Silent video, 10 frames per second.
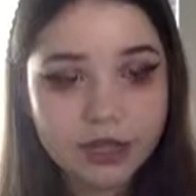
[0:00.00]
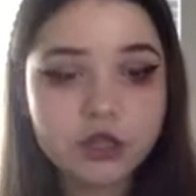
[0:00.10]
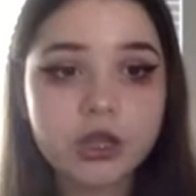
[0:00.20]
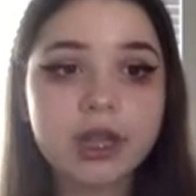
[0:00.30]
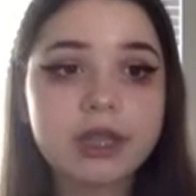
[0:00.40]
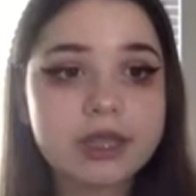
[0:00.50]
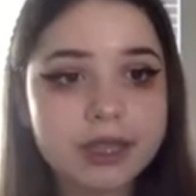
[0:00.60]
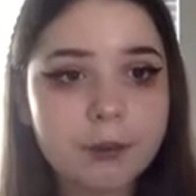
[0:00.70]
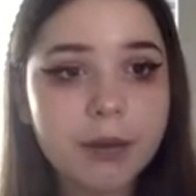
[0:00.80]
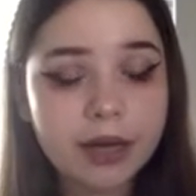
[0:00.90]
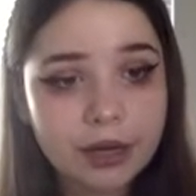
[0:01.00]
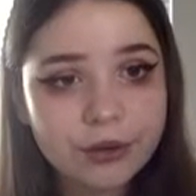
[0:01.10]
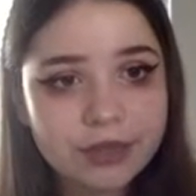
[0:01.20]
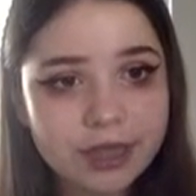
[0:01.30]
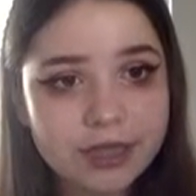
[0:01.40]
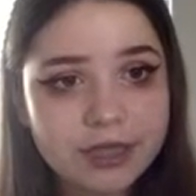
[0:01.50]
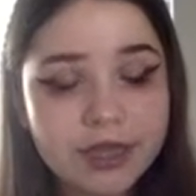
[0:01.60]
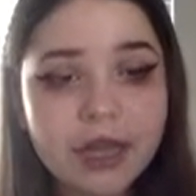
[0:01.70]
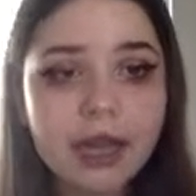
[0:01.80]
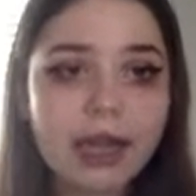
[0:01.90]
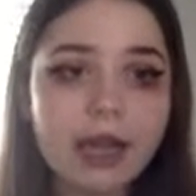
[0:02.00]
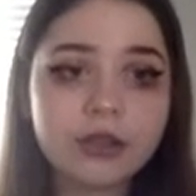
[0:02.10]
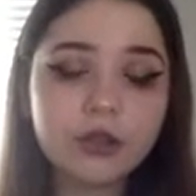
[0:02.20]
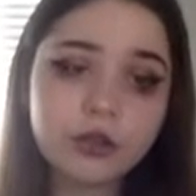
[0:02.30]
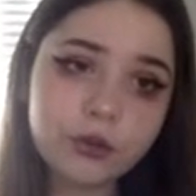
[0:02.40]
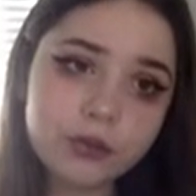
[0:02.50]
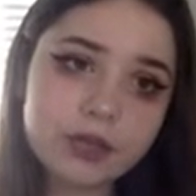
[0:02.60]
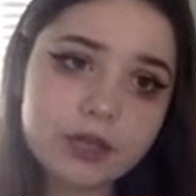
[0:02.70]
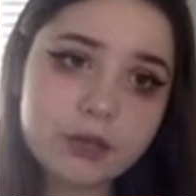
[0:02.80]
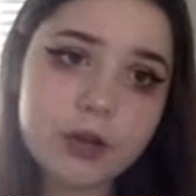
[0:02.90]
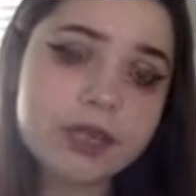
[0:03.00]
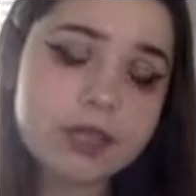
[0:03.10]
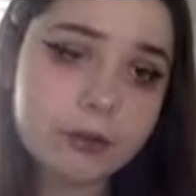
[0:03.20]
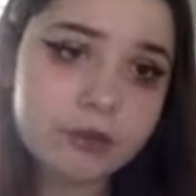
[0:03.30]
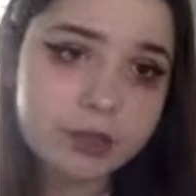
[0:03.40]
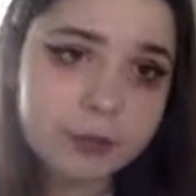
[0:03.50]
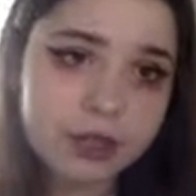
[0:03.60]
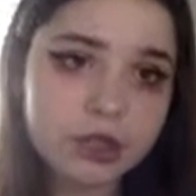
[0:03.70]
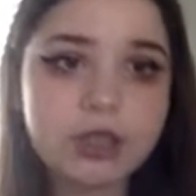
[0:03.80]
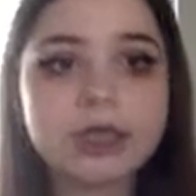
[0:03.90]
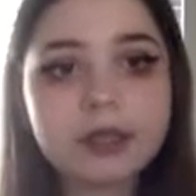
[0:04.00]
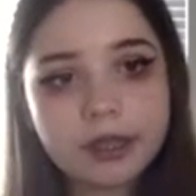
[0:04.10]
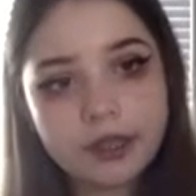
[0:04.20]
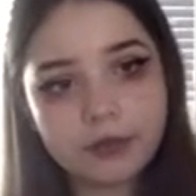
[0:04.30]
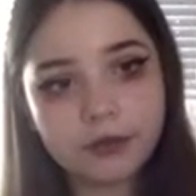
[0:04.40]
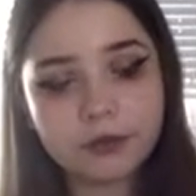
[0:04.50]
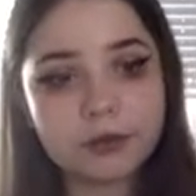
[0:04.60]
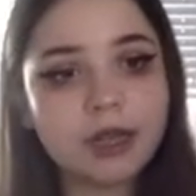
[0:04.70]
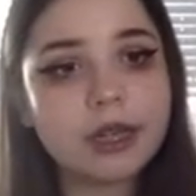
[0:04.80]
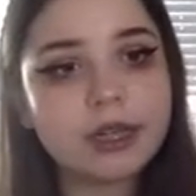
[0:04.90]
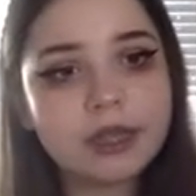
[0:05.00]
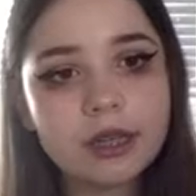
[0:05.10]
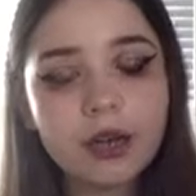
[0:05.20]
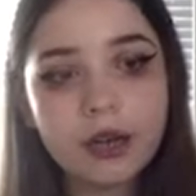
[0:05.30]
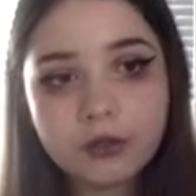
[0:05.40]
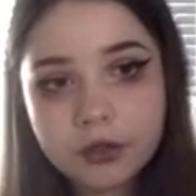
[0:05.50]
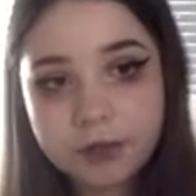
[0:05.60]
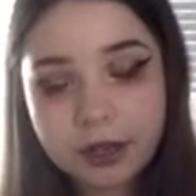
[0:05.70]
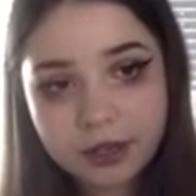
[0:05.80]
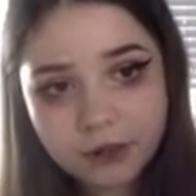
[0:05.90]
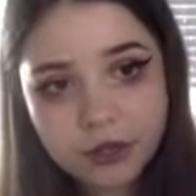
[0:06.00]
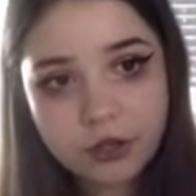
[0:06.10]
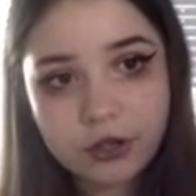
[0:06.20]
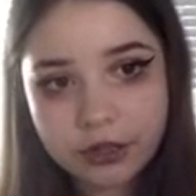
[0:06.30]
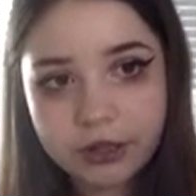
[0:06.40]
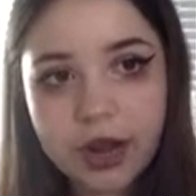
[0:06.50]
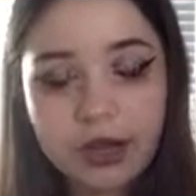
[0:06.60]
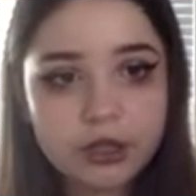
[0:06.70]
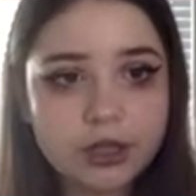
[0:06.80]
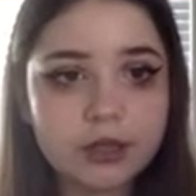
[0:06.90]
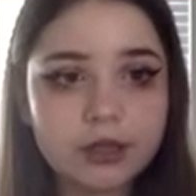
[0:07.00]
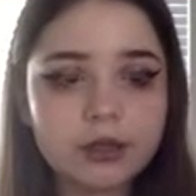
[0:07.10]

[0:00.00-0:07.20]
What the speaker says: in symbiosis, and they're the reason why some species live, because of those beneficial interactions.